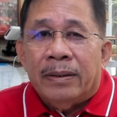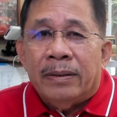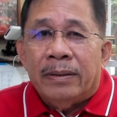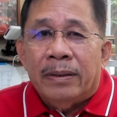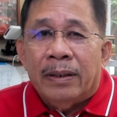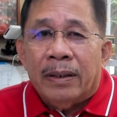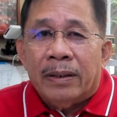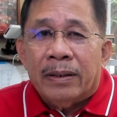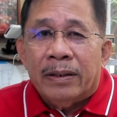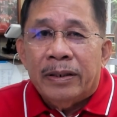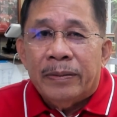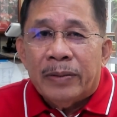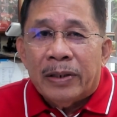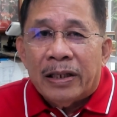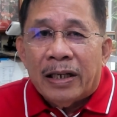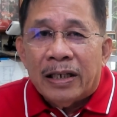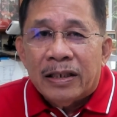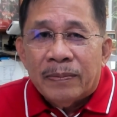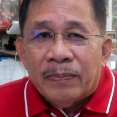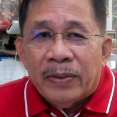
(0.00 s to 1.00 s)
The
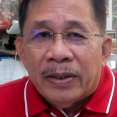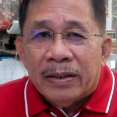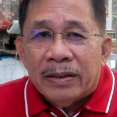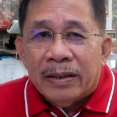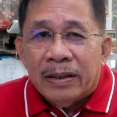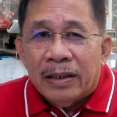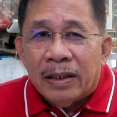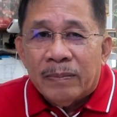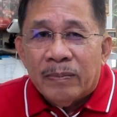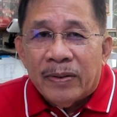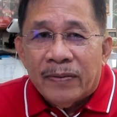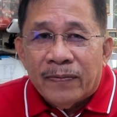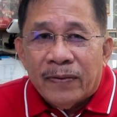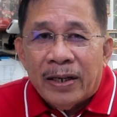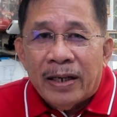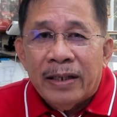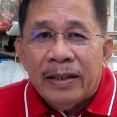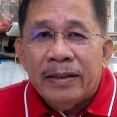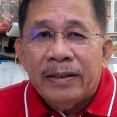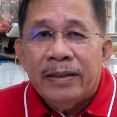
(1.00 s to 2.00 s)
criminal aspect cannot be
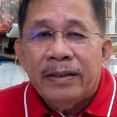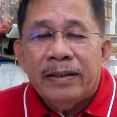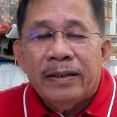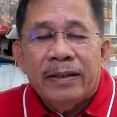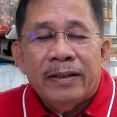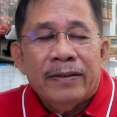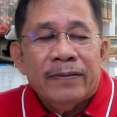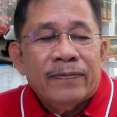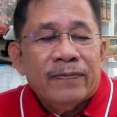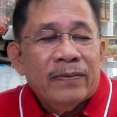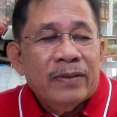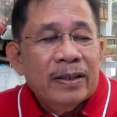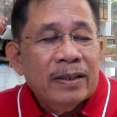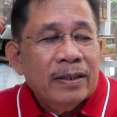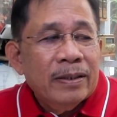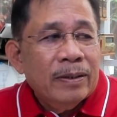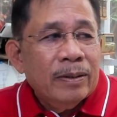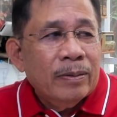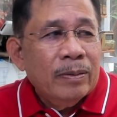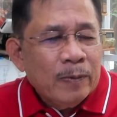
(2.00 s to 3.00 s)
filed if
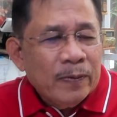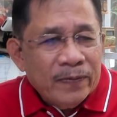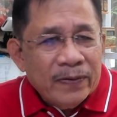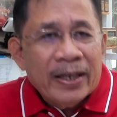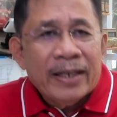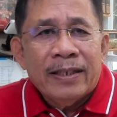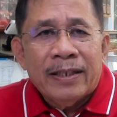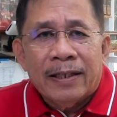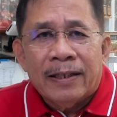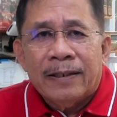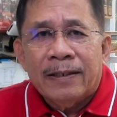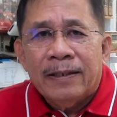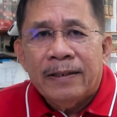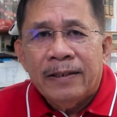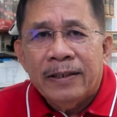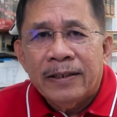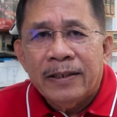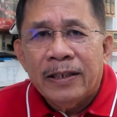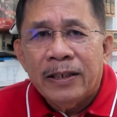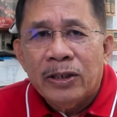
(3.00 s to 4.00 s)
the final
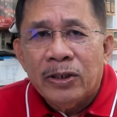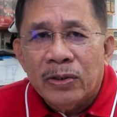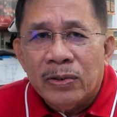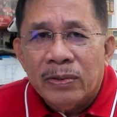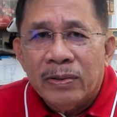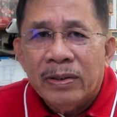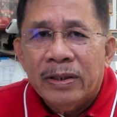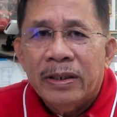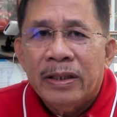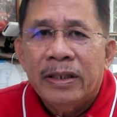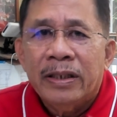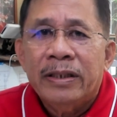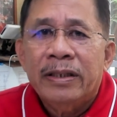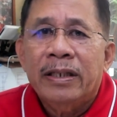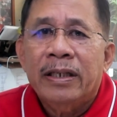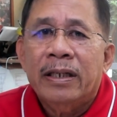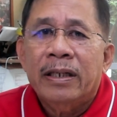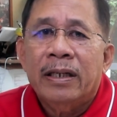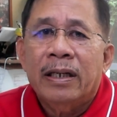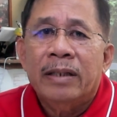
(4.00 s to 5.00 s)
decision in
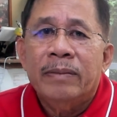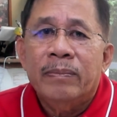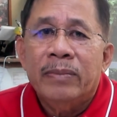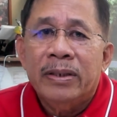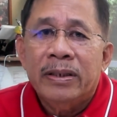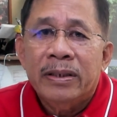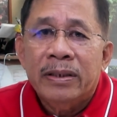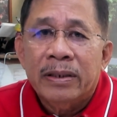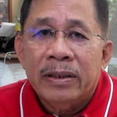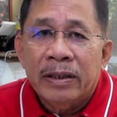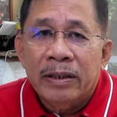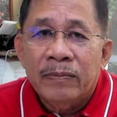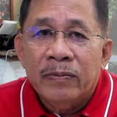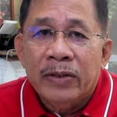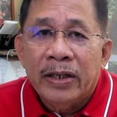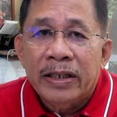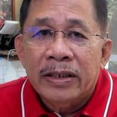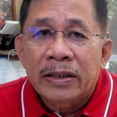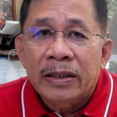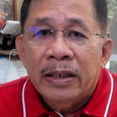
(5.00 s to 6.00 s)
the administrative
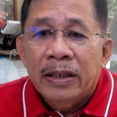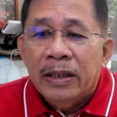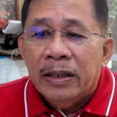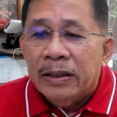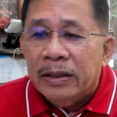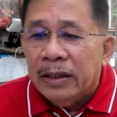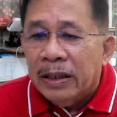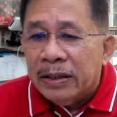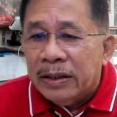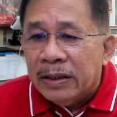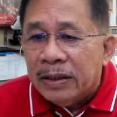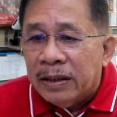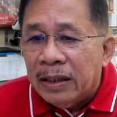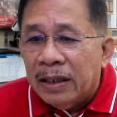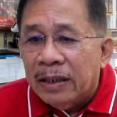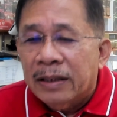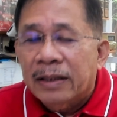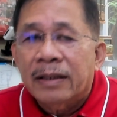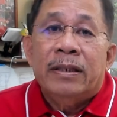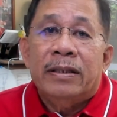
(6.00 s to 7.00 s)
case does
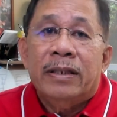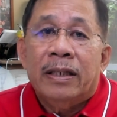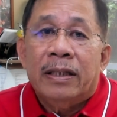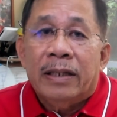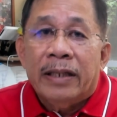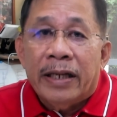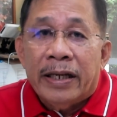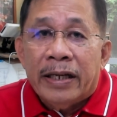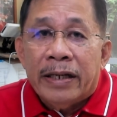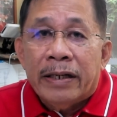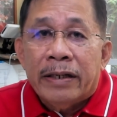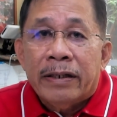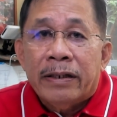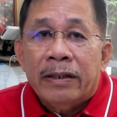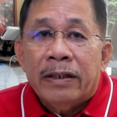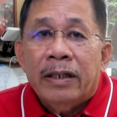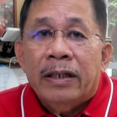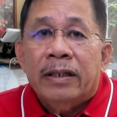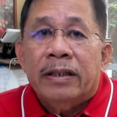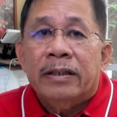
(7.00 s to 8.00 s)
not
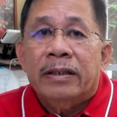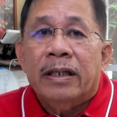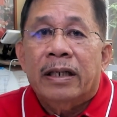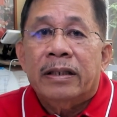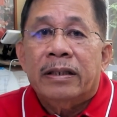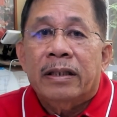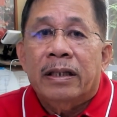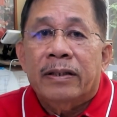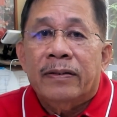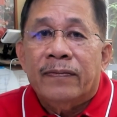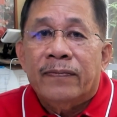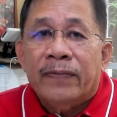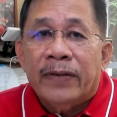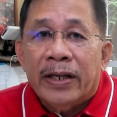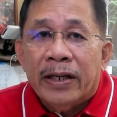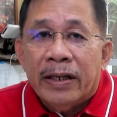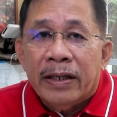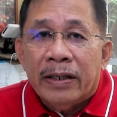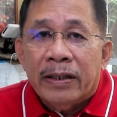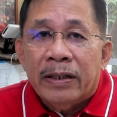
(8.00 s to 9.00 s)
declare that
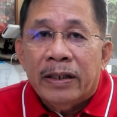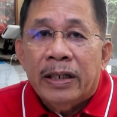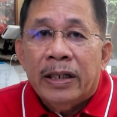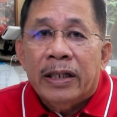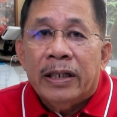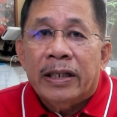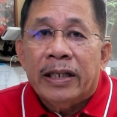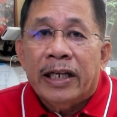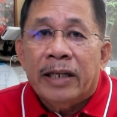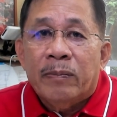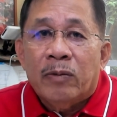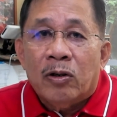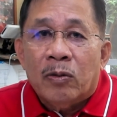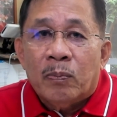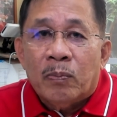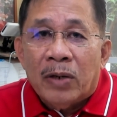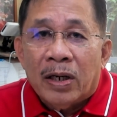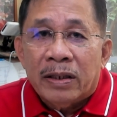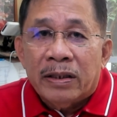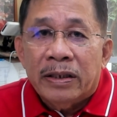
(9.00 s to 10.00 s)
unfair labor
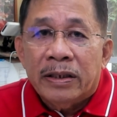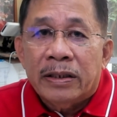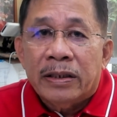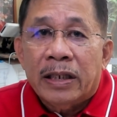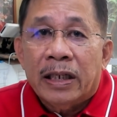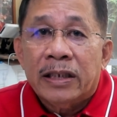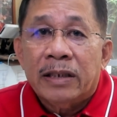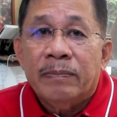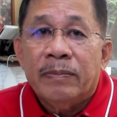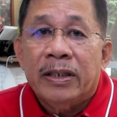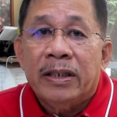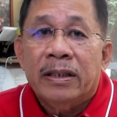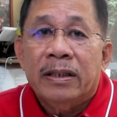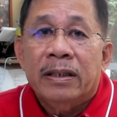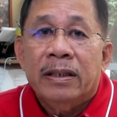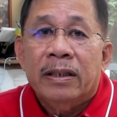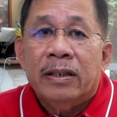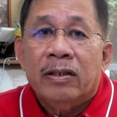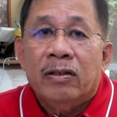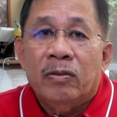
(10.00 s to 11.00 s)
practice has been
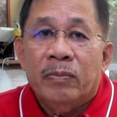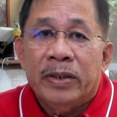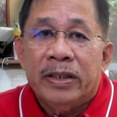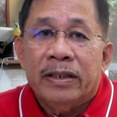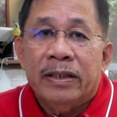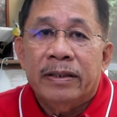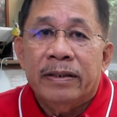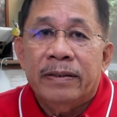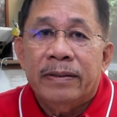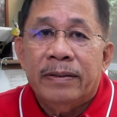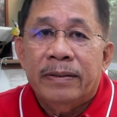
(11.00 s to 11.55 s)
committed.